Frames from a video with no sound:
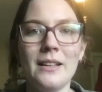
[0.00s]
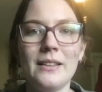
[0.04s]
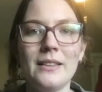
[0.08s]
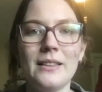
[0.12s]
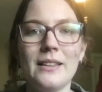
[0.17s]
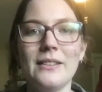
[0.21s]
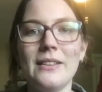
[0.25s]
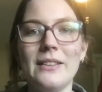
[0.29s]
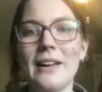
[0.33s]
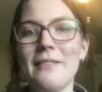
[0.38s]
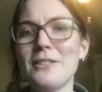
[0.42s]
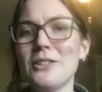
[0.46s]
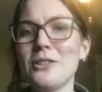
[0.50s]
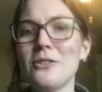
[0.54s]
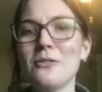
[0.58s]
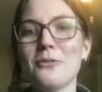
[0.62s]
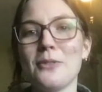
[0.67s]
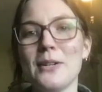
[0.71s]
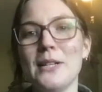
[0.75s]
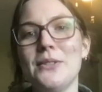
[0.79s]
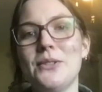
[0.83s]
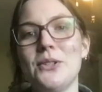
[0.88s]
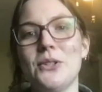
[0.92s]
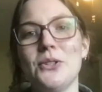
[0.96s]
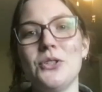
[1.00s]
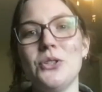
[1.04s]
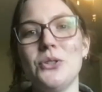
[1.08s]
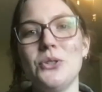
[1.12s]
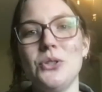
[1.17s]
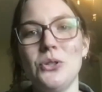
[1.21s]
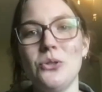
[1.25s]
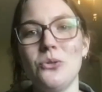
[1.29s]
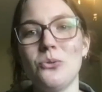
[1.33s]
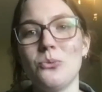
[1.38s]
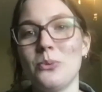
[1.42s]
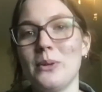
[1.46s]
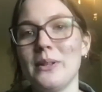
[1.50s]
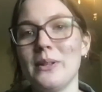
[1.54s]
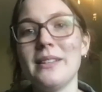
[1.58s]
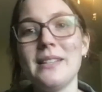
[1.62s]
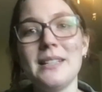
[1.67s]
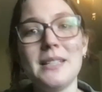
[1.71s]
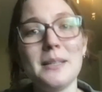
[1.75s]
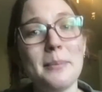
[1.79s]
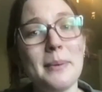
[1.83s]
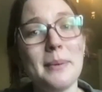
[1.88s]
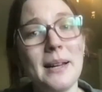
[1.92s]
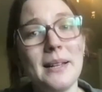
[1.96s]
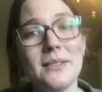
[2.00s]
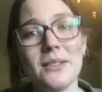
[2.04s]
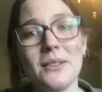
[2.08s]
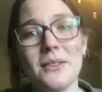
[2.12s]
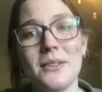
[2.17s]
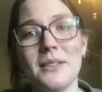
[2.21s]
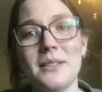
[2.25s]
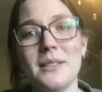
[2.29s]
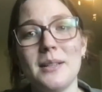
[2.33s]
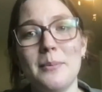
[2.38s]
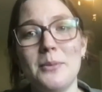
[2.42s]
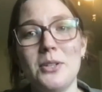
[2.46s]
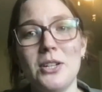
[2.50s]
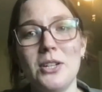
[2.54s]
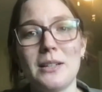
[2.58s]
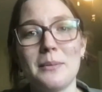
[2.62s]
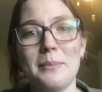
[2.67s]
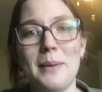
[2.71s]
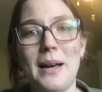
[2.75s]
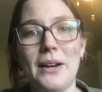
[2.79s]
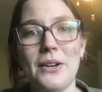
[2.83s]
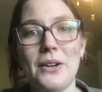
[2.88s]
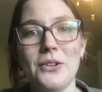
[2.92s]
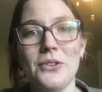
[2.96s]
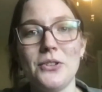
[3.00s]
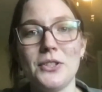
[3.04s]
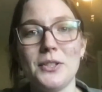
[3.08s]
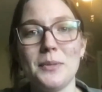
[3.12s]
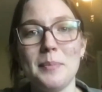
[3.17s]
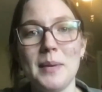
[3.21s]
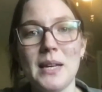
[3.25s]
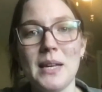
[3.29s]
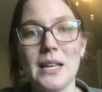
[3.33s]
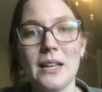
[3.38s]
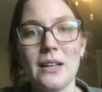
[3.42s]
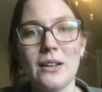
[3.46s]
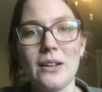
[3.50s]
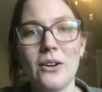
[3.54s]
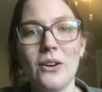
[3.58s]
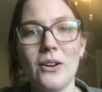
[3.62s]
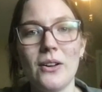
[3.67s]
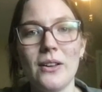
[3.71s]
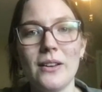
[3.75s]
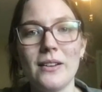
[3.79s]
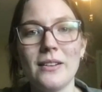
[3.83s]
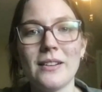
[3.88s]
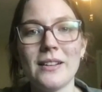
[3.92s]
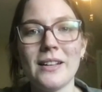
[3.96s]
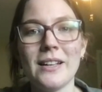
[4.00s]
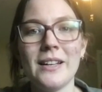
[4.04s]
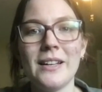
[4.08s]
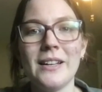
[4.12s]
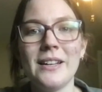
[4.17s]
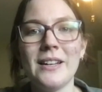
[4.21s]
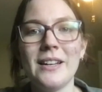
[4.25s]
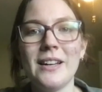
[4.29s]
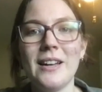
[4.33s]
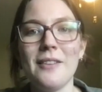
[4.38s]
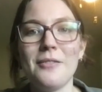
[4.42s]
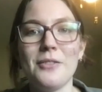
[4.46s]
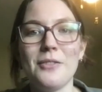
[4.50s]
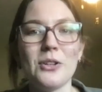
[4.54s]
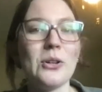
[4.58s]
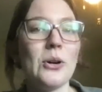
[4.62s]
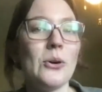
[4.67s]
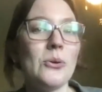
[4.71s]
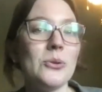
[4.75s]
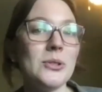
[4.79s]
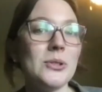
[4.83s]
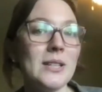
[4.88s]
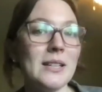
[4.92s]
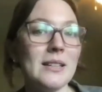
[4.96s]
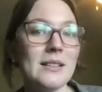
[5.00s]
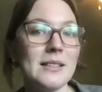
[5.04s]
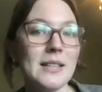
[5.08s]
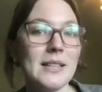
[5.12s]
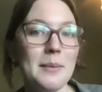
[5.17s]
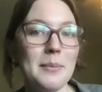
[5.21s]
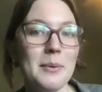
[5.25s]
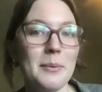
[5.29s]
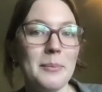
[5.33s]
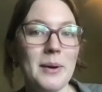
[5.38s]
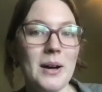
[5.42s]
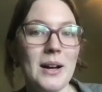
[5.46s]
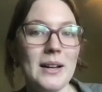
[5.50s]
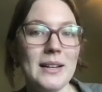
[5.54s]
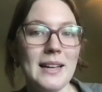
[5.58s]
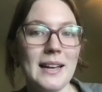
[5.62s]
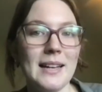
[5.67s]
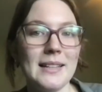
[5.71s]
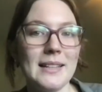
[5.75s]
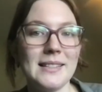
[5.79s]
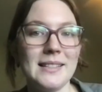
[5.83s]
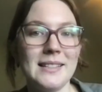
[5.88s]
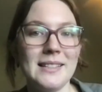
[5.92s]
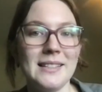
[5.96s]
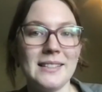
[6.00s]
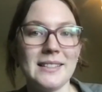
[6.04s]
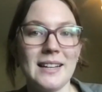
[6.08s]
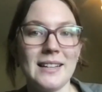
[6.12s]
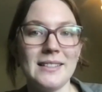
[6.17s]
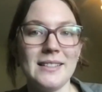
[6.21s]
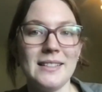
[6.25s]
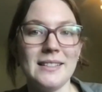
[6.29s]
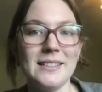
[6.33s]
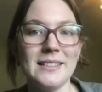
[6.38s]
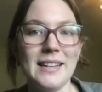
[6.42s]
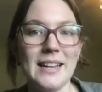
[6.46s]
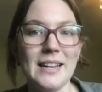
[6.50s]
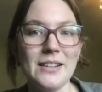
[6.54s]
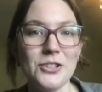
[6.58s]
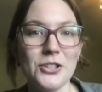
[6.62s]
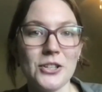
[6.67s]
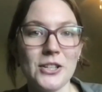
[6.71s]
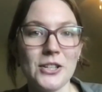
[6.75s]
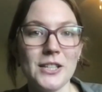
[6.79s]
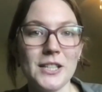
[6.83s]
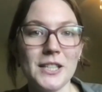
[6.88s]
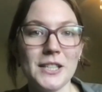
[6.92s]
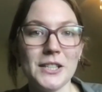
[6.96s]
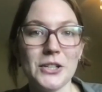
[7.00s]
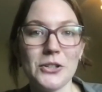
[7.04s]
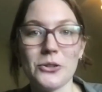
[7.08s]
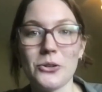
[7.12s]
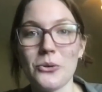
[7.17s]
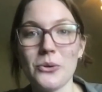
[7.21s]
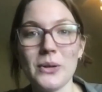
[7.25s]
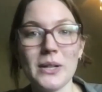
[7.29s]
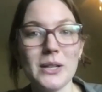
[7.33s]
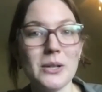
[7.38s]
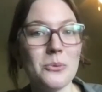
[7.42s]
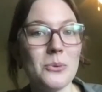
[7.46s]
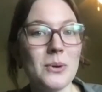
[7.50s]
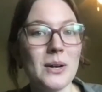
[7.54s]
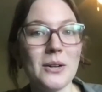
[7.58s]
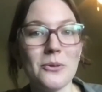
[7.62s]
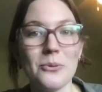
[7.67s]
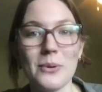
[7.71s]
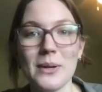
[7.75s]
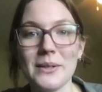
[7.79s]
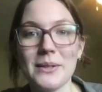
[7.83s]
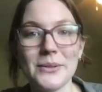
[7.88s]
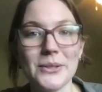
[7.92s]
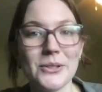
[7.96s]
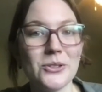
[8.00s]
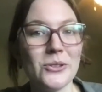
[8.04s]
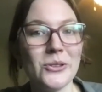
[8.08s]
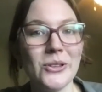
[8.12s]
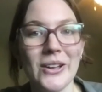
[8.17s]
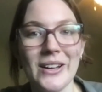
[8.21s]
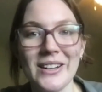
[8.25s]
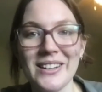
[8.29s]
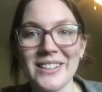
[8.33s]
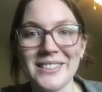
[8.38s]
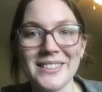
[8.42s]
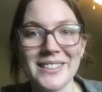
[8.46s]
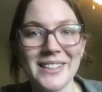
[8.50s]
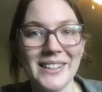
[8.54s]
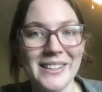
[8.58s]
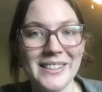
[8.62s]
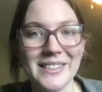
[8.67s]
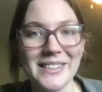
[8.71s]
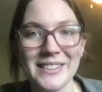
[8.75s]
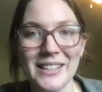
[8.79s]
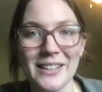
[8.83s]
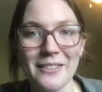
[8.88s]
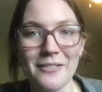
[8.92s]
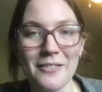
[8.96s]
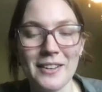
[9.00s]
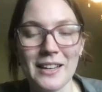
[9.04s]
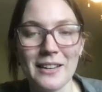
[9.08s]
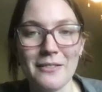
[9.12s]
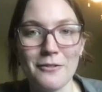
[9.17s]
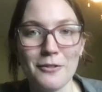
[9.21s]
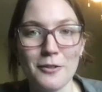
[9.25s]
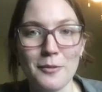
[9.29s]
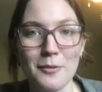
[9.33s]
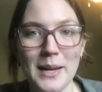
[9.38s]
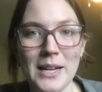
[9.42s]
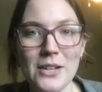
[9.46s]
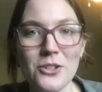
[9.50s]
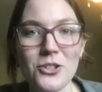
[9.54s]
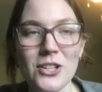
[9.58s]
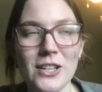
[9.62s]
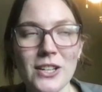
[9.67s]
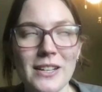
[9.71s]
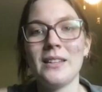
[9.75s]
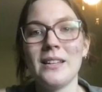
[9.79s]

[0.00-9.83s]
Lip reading: The level of research you do really depends on the subject matter you're speaking on. If you're hosting the type of podcast that discusses nature, you're going to want to research a lot of scientific information.